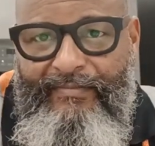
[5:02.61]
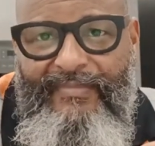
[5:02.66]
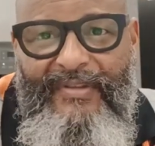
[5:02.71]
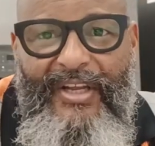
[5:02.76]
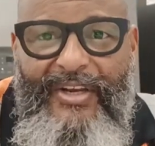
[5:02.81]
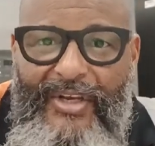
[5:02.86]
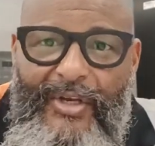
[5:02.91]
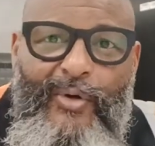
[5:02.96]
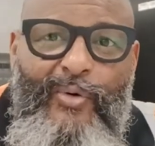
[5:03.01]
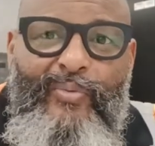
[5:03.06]

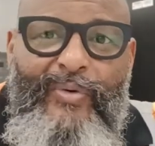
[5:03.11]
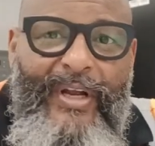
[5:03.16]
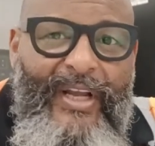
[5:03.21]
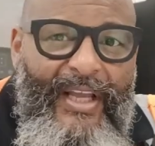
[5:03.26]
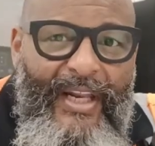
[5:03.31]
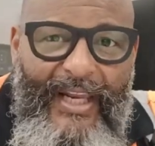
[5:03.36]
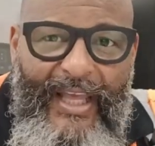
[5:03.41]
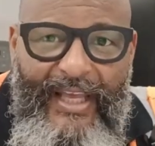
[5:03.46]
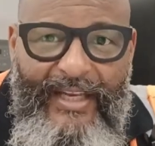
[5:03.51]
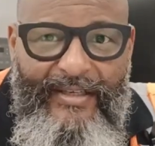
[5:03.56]
The new
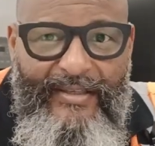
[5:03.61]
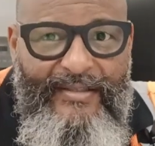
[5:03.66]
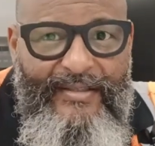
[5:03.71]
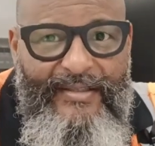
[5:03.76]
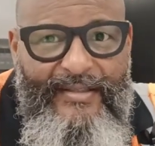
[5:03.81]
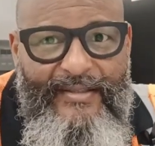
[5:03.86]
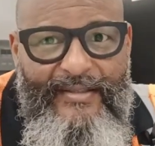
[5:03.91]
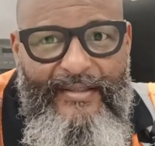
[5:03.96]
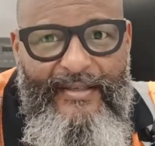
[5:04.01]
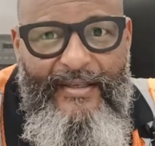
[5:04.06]

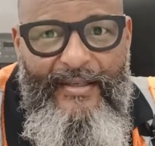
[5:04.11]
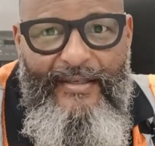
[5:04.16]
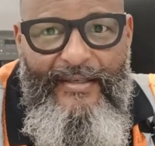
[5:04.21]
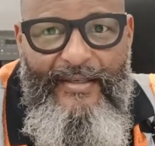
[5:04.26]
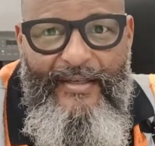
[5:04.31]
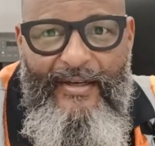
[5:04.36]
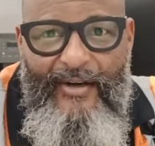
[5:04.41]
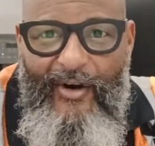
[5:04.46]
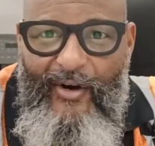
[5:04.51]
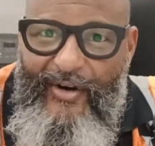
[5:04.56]
regulators
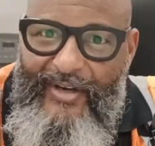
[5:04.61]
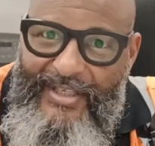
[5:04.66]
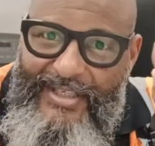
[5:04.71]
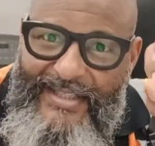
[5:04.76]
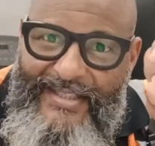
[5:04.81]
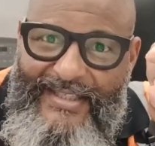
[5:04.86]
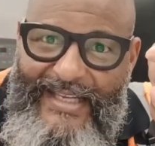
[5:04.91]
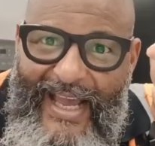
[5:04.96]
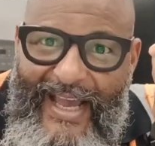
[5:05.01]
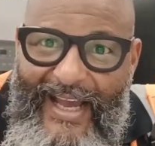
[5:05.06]
on the
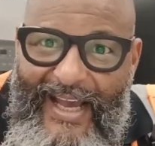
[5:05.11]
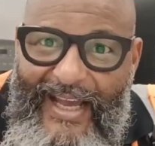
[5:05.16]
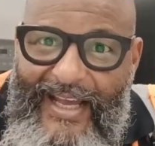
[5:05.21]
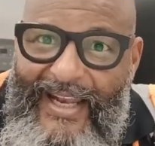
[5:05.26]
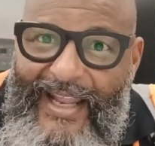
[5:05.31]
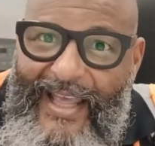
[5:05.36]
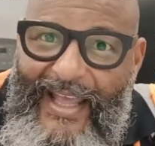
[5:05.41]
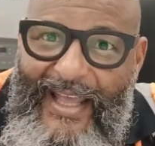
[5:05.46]
side